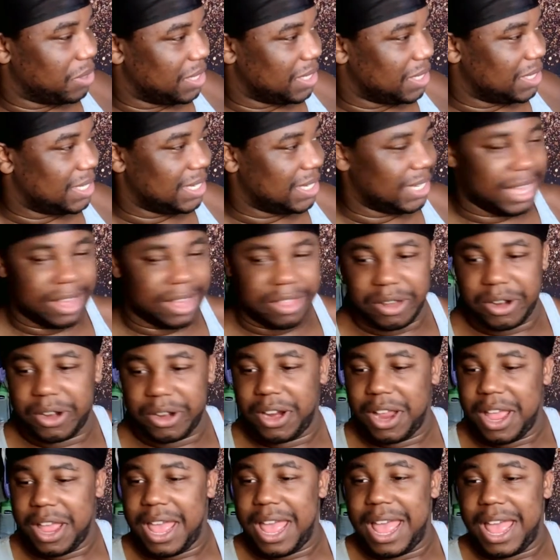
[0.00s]
this together,
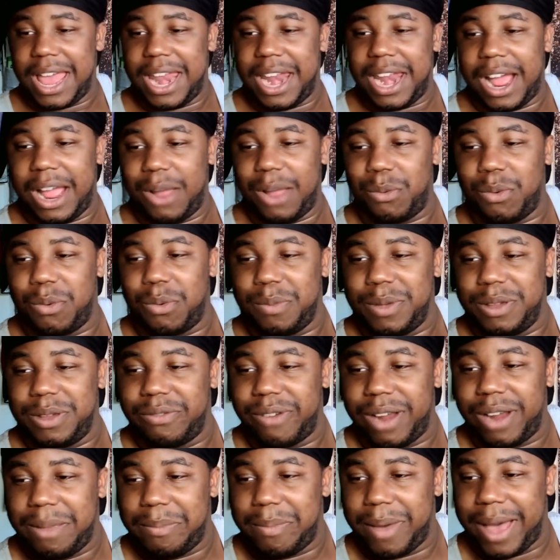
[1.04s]
and I will be
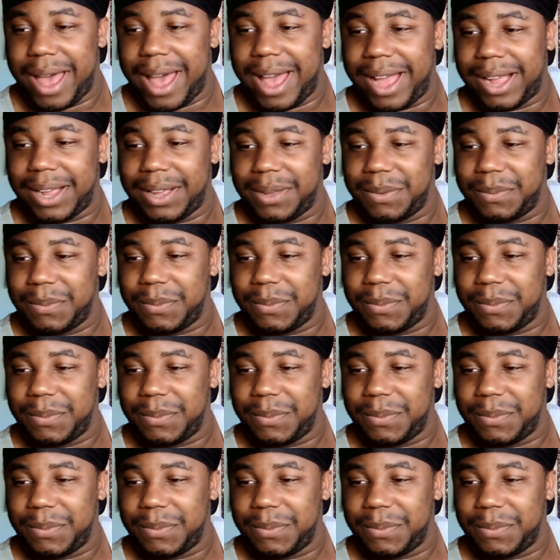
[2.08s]
right back.